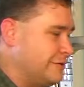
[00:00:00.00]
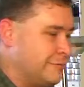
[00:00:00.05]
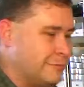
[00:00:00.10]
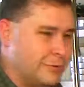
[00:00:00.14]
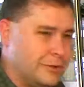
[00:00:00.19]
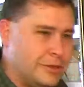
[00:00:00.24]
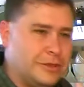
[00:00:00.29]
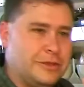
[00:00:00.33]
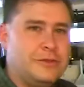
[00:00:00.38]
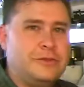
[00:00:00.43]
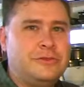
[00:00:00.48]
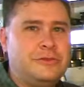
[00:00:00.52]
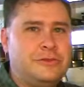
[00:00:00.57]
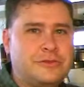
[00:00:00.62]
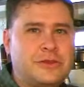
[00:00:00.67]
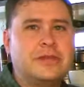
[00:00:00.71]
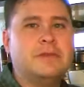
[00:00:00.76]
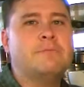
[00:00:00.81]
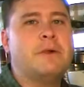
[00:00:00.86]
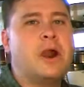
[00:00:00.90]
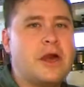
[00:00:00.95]
when you
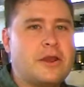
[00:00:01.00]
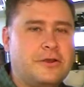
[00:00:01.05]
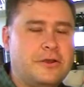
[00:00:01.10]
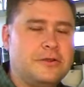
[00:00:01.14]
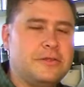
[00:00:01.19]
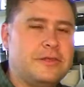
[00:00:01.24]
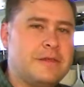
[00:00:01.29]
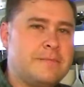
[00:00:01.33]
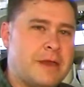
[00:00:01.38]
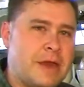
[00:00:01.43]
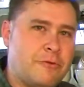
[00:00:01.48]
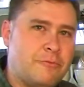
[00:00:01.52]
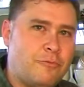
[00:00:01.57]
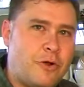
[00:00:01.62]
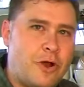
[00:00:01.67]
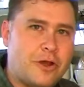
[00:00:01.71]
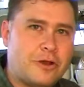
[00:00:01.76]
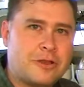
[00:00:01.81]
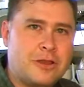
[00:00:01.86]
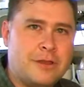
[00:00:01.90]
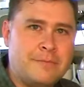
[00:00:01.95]
can monitor the amount of
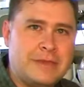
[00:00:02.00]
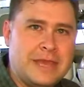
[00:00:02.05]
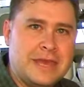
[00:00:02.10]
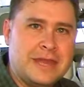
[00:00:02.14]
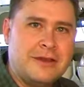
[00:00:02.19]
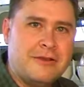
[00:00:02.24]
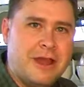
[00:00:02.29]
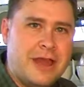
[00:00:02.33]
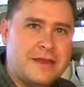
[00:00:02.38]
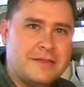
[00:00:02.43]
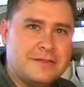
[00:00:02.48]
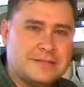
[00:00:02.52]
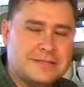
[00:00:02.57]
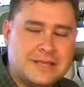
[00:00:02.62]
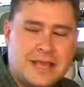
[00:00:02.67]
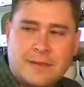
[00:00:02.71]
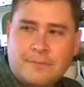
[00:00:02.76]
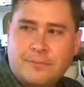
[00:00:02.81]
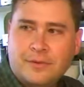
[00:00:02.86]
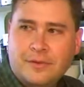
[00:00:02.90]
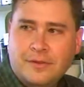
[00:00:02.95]
water coming in or out of the
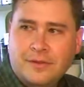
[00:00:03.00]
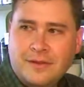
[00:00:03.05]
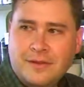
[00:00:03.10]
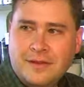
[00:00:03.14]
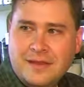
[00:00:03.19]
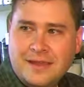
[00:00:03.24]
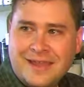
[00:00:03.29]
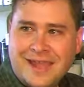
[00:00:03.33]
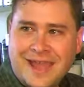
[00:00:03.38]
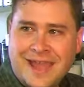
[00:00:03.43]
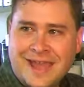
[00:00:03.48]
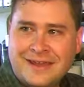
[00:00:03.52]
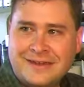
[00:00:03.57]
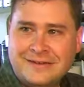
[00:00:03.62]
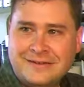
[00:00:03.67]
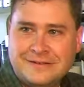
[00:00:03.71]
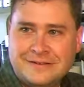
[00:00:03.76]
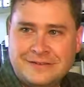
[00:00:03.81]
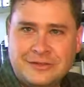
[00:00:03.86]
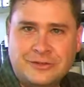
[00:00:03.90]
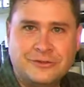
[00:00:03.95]
sample, and
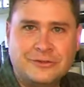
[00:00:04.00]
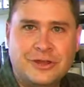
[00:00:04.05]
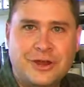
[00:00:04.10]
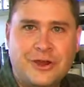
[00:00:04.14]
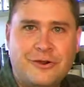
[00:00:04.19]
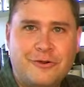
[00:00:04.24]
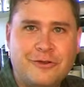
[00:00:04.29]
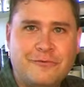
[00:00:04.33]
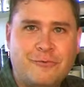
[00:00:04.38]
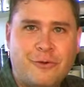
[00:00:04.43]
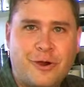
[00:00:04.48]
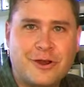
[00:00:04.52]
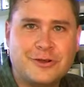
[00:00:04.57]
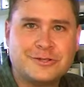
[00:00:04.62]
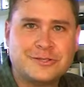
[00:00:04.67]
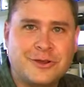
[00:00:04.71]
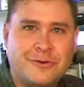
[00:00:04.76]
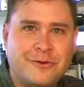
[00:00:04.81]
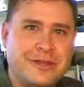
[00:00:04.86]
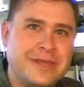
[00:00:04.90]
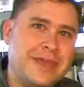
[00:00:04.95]
you'll know if
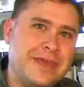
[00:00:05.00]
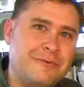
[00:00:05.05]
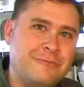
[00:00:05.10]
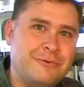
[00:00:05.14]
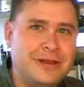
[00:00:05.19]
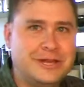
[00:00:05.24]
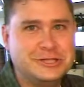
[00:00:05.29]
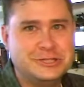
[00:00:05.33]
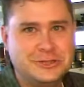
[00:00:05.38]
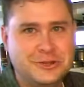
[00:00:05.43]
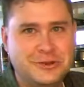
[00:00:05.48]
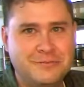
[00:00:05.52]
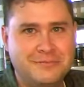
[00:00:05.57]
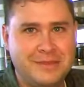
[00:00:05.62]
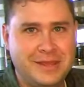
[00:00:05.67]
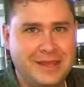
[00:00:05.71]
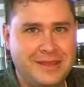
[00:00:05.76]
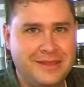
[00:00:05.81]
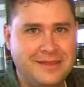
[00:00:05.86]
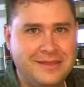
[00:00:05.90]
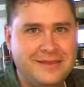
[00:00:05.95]
water's going in when it shouldn't
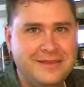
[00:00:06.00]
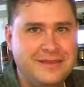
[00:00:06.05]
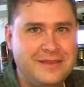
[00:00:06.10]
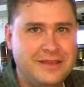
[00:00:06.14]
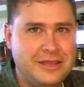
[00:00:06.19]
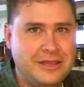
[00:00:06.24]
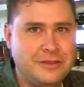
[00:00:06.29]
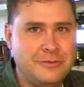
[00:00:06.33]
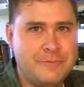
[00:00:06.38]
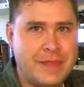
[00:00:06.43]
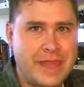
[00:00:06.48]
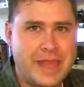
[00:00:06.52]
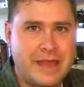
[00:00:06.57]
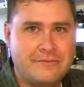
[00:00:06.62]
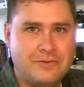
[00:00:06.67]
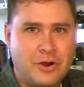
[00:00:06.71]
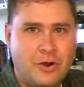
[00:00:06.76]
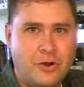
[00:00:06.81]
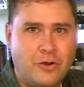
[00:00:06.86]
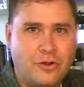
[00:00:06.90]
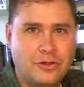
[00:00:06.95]
be. You may
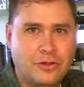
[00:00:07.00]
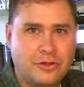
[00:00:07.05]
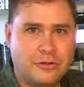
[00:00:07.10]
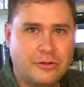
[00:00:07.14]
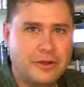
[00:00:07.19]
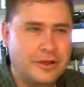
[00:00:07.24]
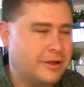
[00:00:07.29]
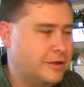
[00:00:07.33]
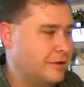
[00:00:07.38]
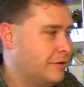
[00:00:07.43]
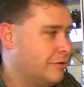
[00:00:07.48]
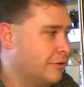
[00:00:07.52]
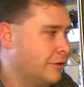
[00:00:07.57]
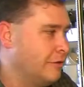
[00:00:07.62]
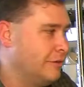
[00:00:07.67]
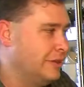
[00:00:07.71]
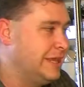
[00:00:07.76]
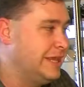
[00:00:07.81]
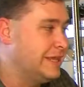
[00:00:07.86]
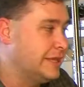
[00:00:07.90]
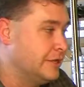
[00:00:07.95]
have a hole or
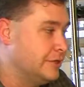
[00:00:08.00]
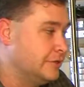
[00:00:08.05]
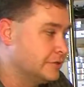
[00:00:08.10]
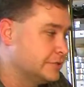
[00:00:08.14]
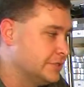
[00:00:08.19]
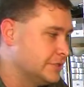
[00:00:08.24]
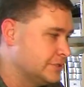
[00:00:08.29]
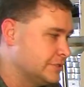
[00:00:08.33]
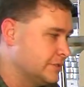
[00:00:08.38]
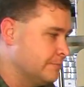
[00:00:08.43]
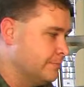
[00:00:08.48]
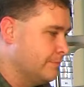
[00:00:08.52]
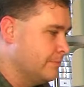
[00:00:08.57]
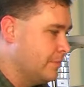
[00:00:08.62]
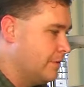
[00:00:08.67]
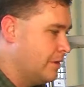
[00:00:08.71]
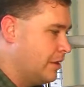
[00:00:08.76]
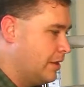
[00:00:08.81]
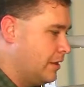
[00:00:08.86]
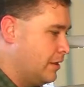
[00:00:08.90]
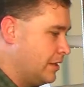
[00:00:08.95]
a leak in your system
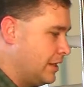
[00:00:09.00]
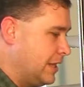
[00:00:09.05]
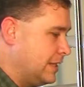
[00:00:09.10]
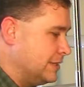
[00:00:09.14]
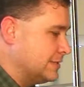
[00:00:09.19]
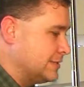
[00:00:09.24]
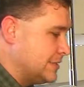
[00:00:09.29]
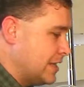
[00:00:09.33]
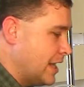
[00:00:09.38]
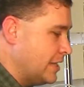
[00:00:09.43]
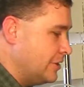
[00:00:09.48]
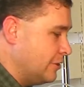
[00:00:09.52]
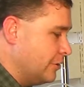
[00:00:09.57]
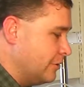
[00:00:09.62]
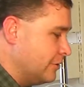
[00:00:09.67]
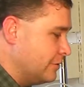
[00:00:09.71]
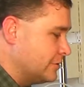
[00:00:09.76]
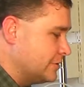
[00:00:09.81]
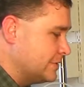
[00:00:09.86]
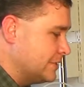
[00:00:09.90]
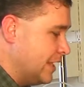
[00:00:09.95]
inside
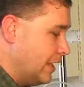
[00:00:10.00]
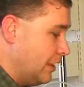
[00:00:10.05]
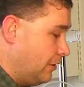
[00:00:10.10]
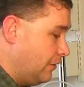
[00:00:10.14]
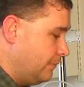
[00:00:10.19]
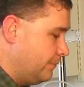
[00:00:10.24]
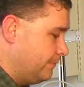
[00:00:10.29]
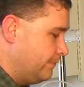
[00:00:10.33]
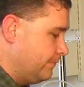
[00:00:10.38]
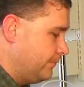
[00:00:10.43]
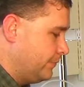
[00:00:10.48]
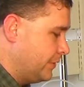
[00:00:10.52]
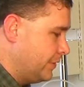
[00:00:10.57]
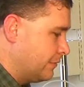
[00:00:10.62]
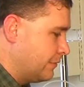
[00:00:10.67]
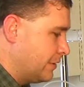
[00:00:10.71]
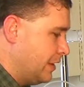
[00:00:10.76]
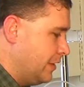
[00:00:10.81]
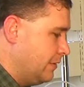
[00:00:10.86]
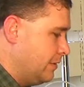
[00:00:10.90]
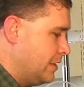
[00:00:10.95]
your cell.
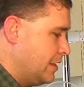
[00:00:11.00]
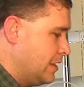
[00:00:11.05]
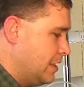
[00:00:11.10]
Okay.